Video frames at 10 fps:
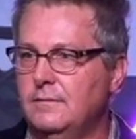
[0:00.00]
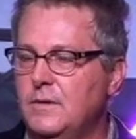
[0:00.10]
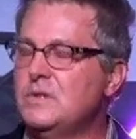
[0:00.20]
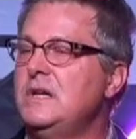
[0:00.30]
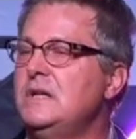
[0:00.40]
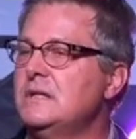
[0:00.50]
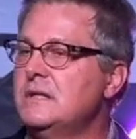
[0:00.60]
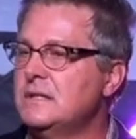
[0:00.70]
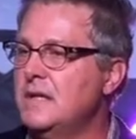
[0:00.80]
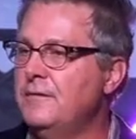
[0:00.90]
you know what
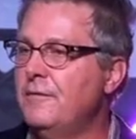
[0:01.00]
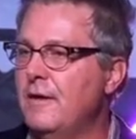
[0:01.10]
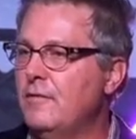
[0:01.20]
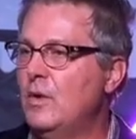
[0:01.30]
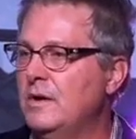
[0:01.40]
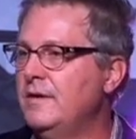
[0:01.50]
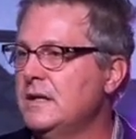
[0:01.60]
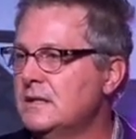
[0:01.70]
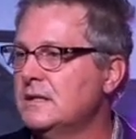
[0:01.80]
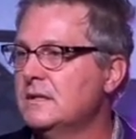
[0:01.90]
Jesus has done for every one of
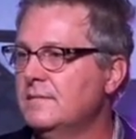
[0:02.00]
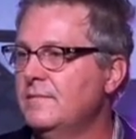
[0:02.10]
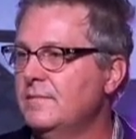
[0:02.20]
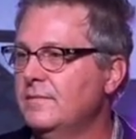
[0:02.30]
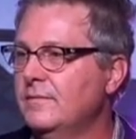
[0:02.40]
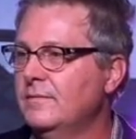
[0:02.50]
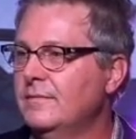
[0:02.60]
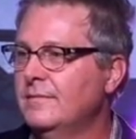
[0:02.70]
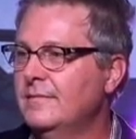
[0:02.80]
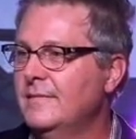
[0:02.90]
us?
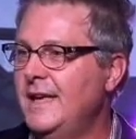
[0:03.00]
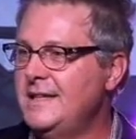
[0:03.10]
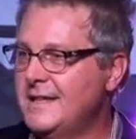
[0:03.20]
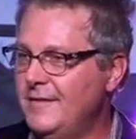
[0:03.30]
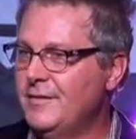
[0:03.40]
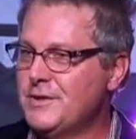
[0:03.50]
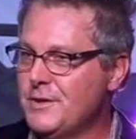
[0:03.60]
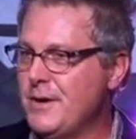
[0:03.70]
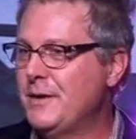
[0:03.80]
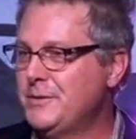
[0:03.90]
He's given
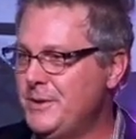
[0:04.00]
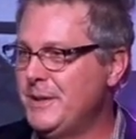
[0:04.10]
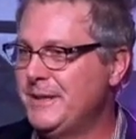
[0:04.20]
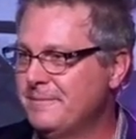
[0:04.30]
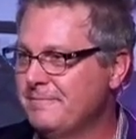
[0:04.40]
us around to it.